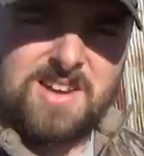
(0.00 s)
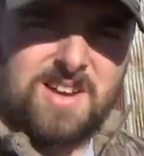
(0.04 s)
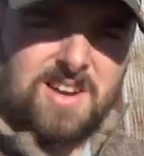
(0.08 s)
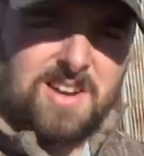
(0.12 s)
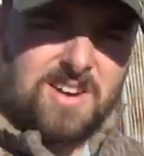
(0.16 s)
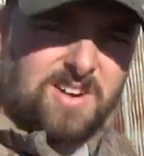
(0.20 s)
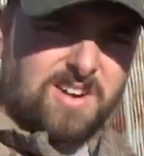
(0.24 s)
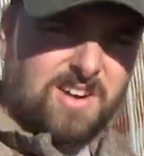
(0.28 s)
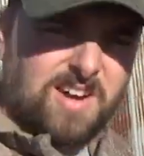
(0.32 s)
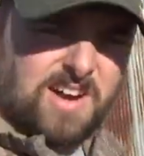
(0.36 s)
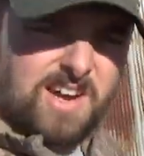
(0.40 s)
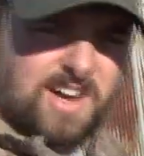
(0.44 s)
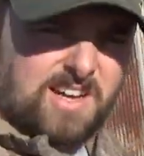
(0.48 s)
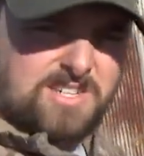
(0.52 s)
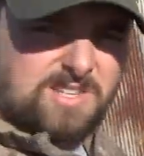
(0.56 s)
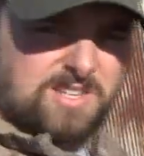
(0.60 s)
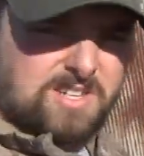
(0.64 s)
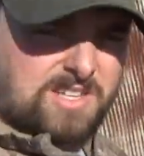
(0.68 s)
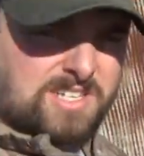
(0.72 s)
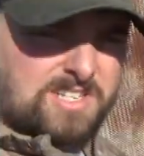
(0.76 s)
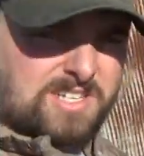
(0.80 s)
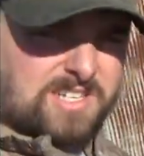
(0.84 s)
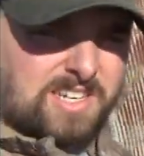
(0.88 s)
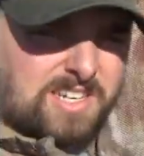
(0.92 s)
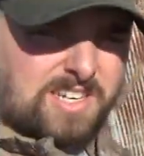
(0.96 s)
Right, so
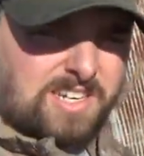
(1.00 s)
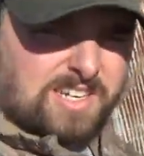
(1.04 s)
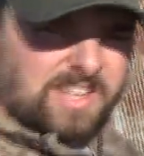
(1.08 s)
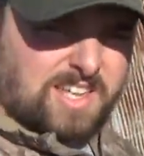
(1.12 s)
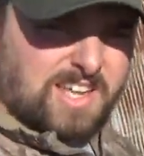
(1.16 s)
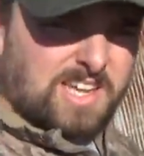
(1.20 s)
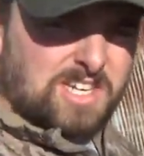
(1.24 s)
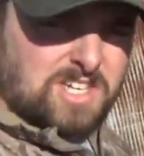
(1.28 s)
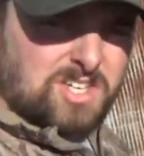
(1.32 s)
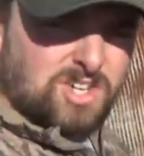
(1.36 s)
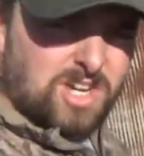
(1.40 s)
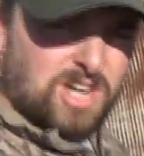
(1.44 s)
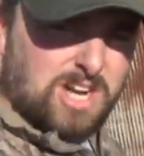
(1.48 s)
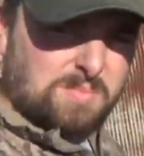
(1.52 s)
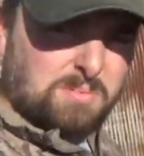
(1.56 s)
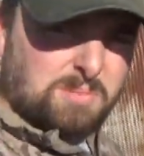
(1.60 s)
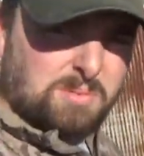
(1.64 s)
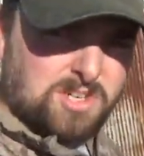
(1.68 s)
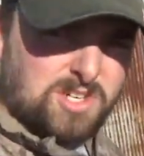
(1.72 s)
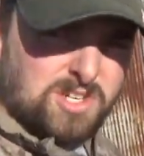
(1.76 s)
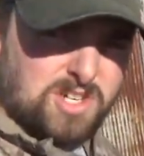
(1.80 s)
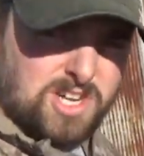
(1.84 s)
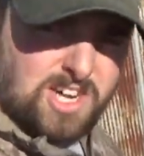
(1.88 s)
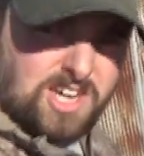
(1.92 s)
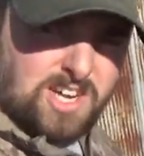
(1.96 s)
this is the last trap we're
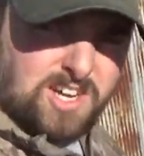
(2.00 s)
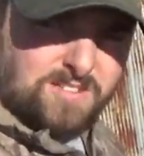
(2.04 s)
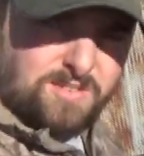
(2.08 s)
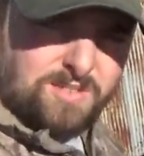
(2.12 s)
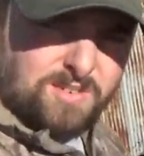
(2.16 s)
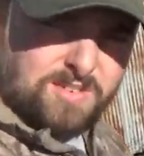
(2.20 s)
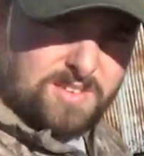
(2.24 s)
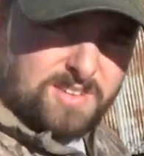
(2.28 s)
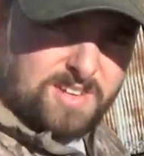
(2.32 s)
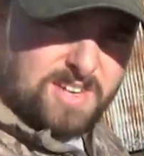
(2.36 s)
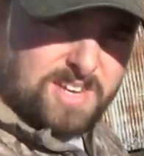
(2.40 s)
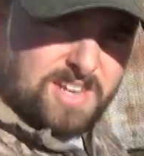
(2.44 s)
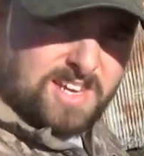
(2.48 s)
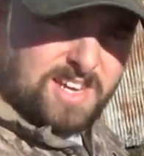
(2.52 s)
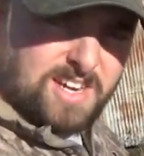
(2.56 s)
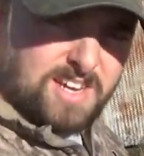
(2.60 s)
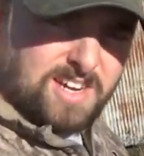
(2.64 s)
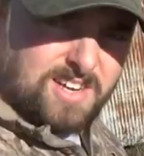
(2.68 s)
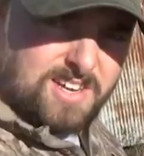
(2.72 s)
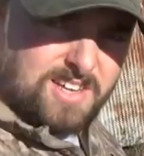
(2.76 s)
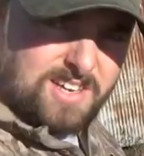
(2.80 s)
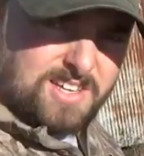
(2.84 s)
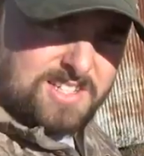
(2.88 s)
checking for the day, and you can